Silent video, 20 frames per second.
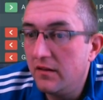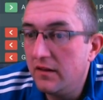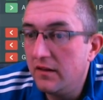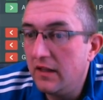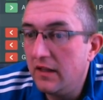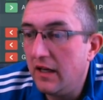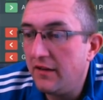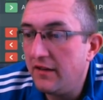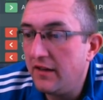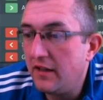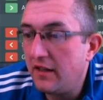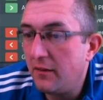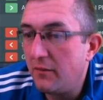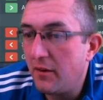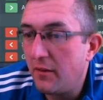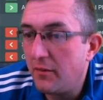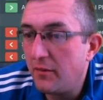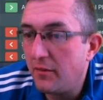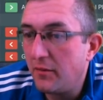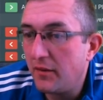Yeah, I think
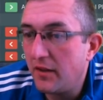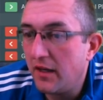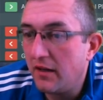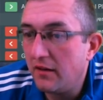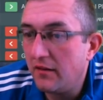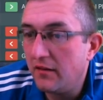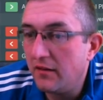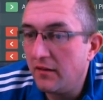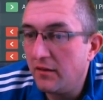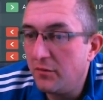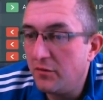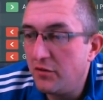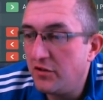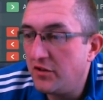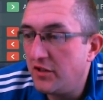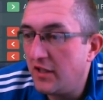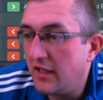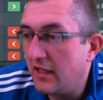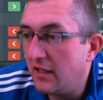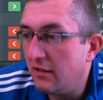I'm happy with that.
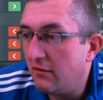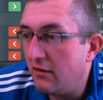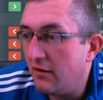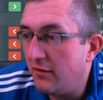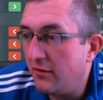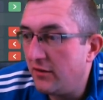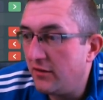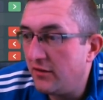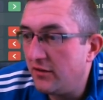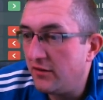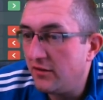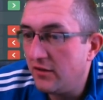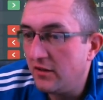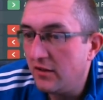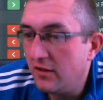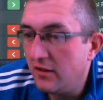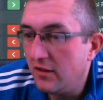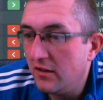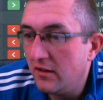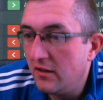Appreciated their efforts.
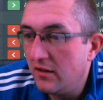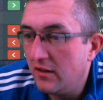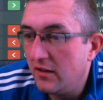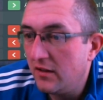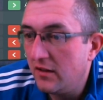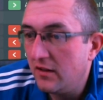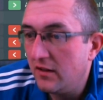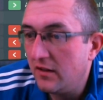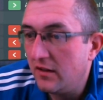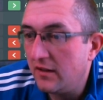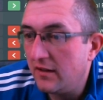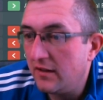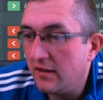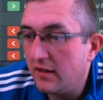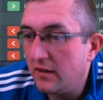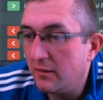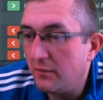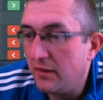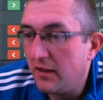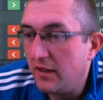I
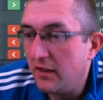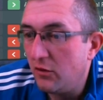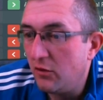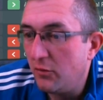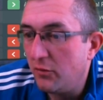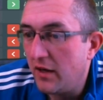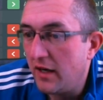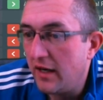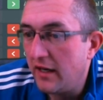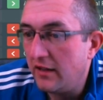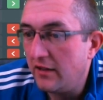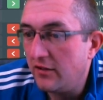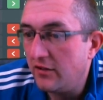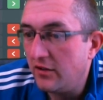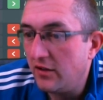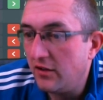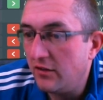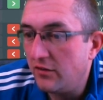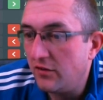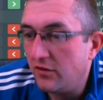think that Billy O'Brien
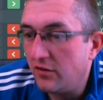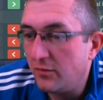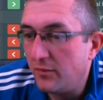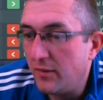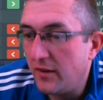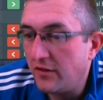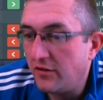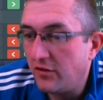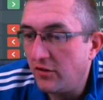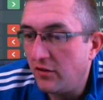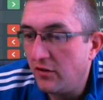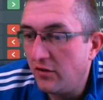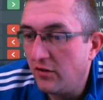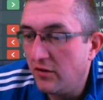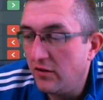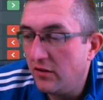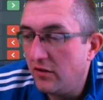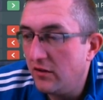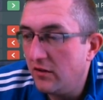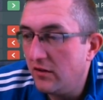deserves a special
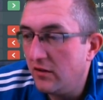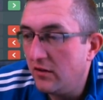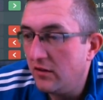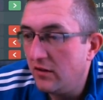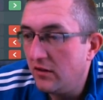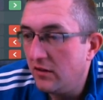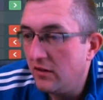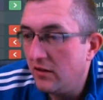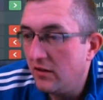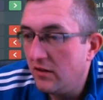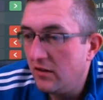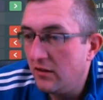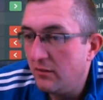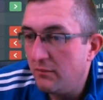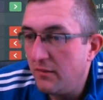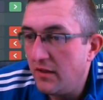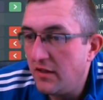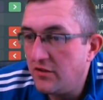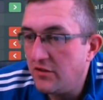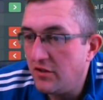
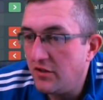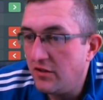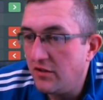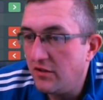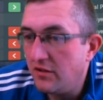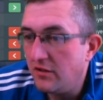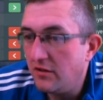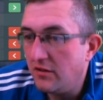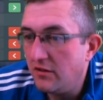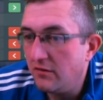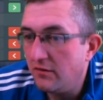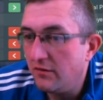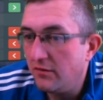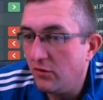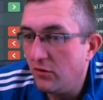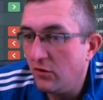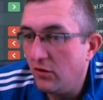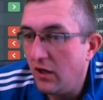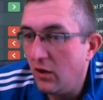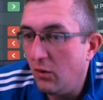mention
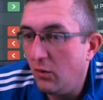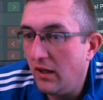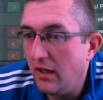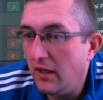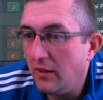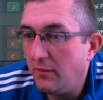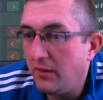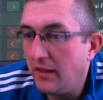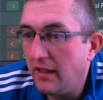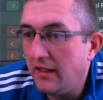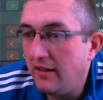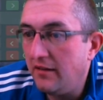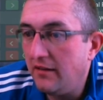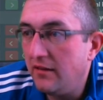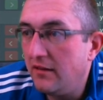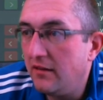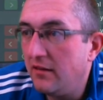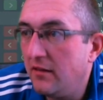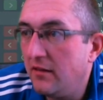for how well he played.